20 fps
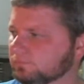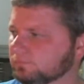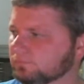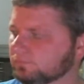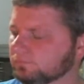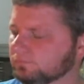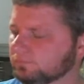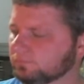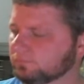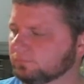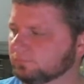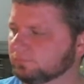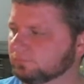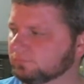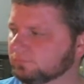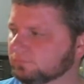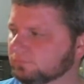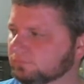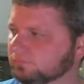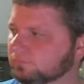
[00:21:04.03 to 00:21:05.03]

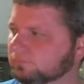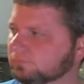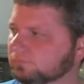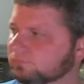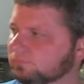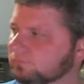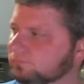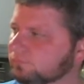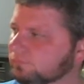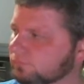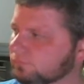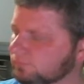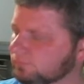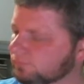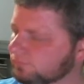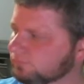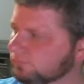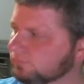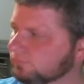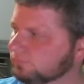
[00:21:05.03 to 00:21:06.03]

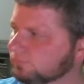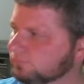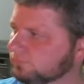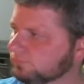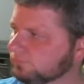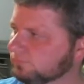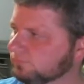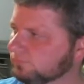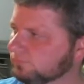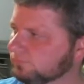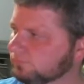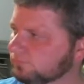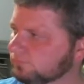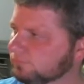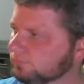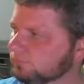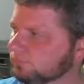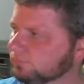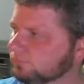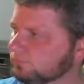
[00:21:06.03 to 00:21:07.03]

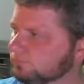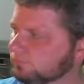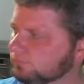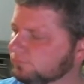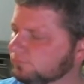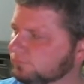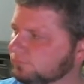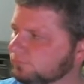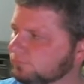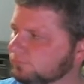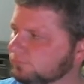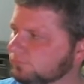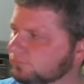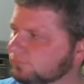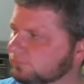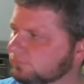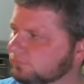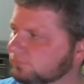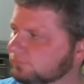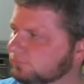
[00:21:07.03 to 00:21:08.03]

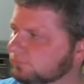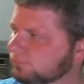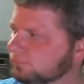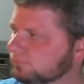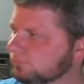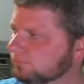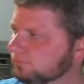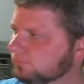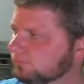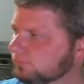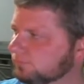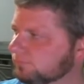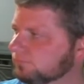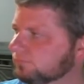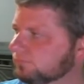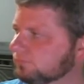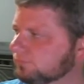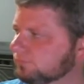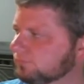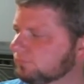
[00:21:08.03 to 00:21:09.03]

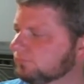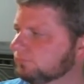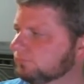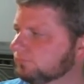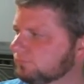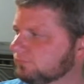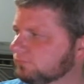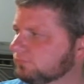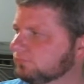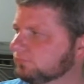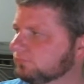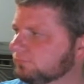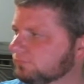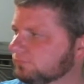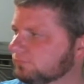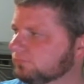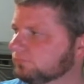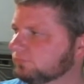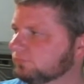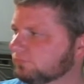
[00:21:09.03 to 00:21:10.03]

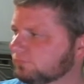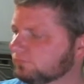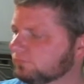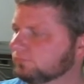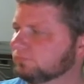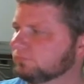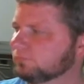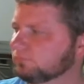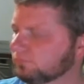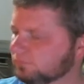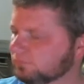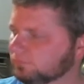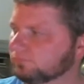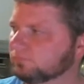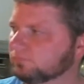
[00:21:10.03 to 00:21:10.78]
The person shown says nothing.